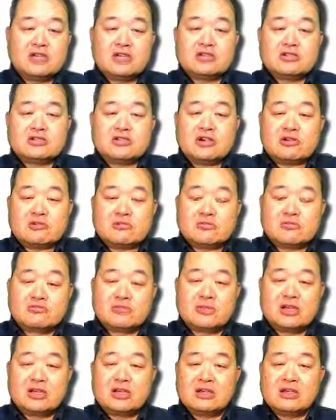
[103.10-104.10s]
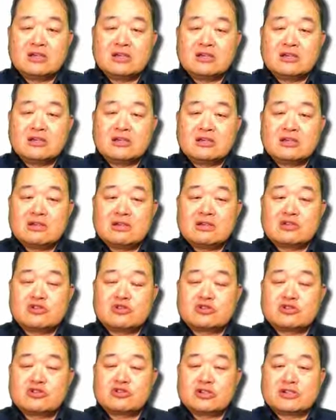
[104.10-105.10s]
So, in
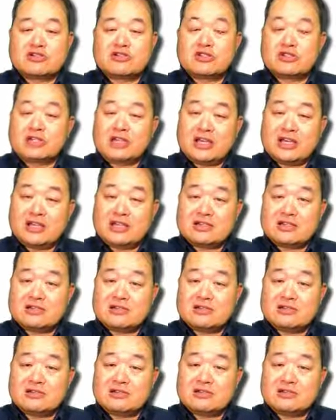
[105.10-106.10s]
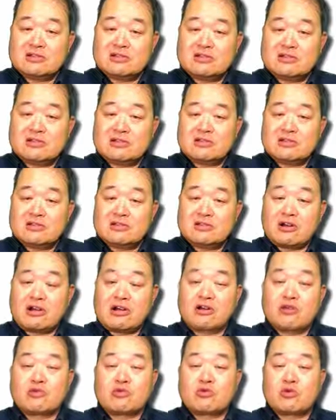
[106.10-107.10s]
order to understand
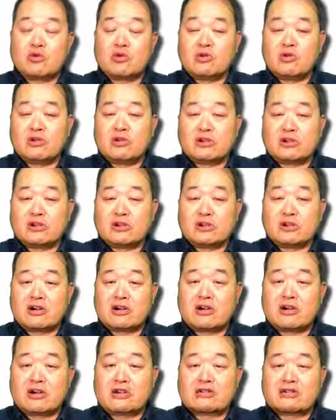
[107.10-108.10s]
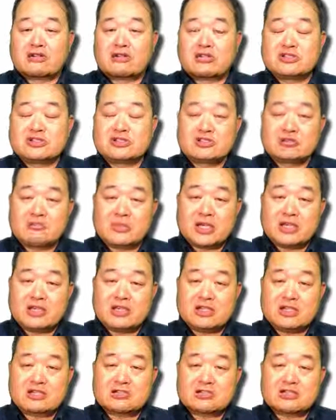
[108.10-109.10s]
our role and our decision
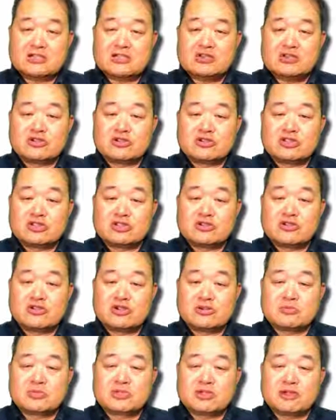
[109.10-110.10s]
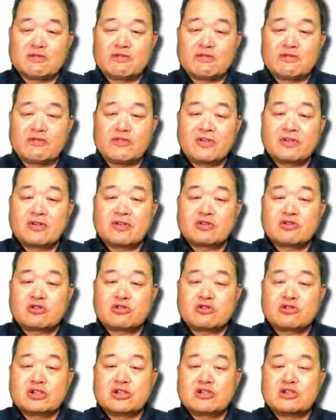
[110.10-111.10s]
making as leaders in terms of
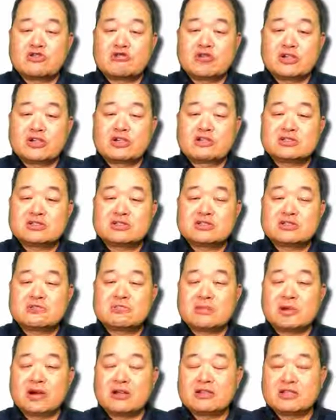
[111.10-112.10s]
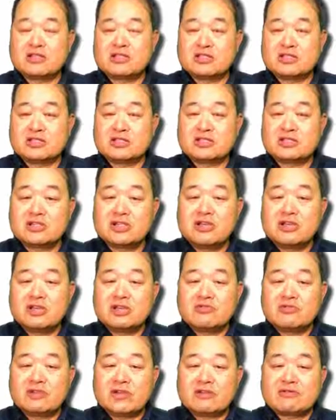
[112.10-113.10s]
current U.S. policies,
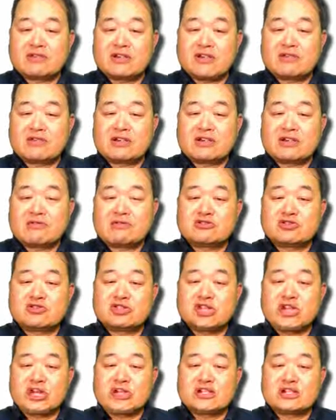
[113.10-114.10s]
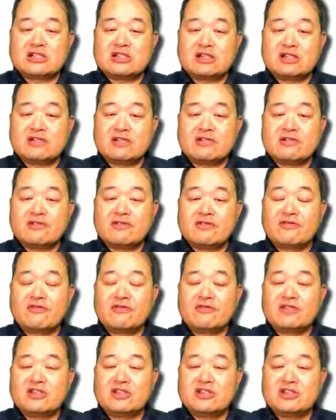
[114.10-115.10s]
we have to have an understanding
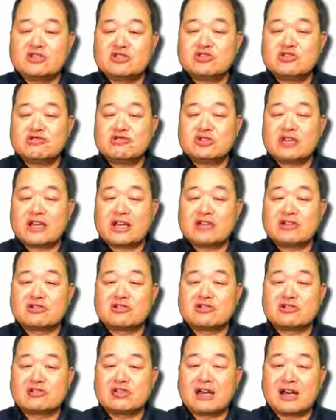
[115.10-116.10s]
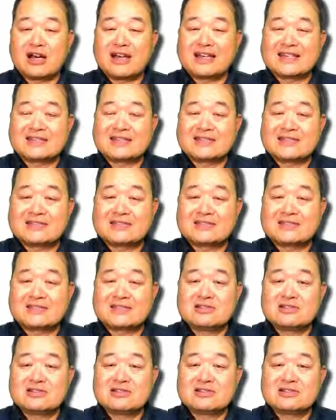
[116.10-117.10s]
of the history that underlies
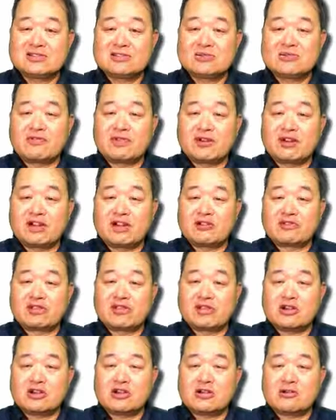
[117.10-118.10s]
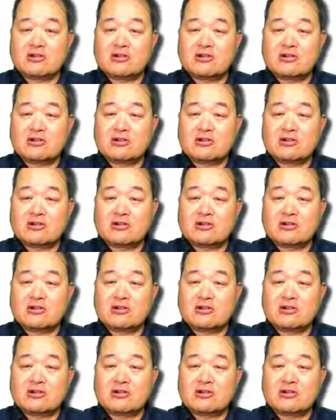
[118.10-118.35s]
some of our healthcare